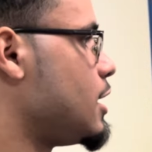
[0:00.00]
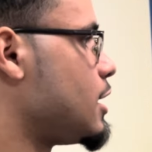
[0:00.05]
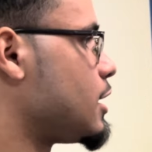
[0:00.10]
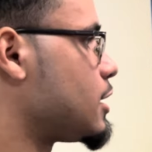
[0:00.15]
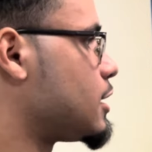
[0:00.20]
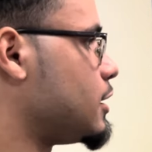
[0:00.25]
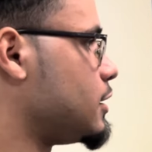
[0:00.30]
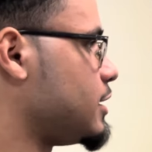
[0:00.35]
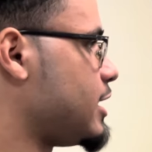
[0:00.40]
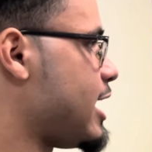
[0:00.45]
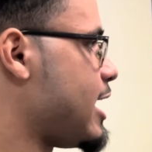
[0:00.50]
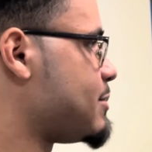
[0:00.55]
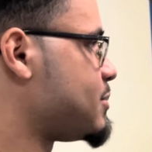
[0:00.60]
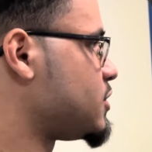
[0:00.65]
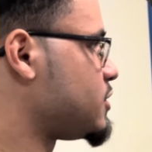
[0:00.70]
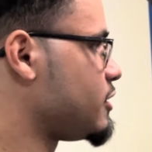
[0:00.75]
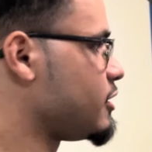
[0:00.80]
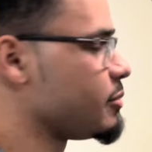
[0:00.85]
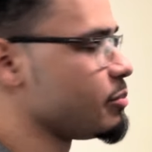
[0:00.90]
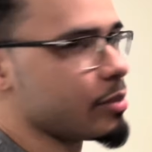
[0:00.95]
collapse
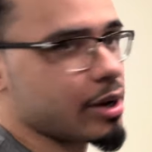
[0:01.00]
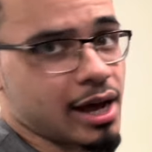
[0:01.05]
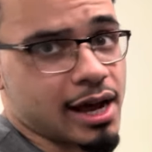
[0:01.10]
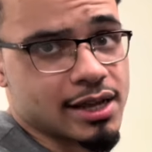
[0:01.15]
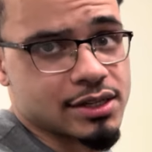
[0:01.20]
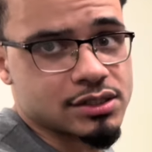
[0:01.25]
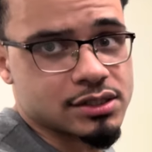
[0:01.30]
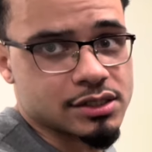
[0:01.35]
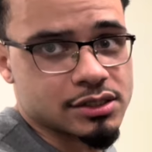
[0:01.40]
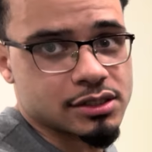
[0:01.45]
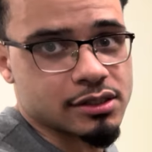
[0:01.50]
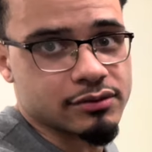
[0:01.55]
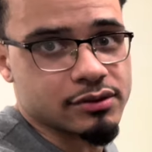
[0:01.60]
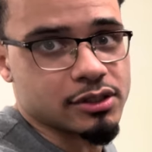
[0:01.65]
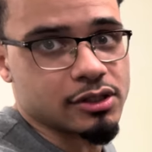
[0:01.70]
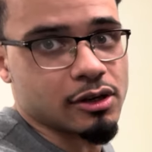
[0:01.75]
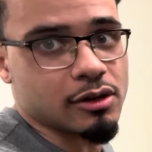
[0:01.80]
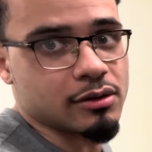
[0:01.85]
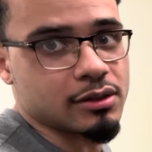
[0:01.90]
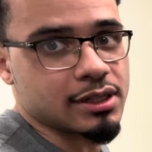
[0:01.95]
the unbiasedness of
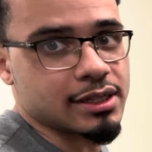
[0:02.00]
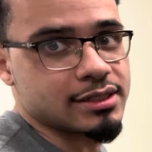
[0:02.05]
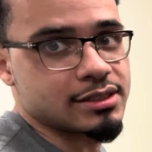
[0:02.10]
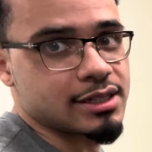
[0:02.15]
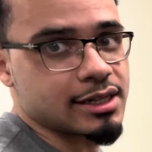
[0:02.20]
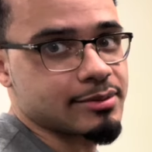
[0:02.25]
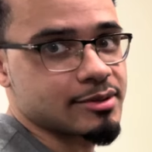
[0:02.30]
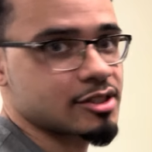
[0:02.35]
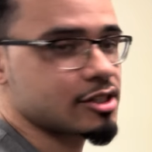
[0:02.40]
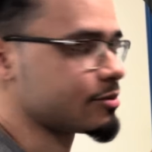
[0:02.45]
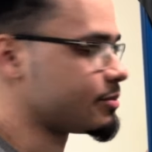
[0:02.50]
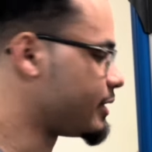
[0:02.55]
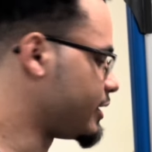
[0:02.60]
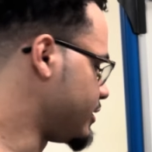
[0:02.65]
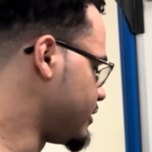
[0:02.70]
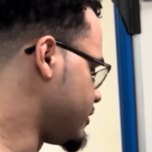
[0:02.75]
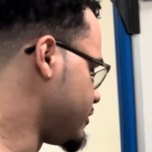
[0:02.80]
the OLS estimator,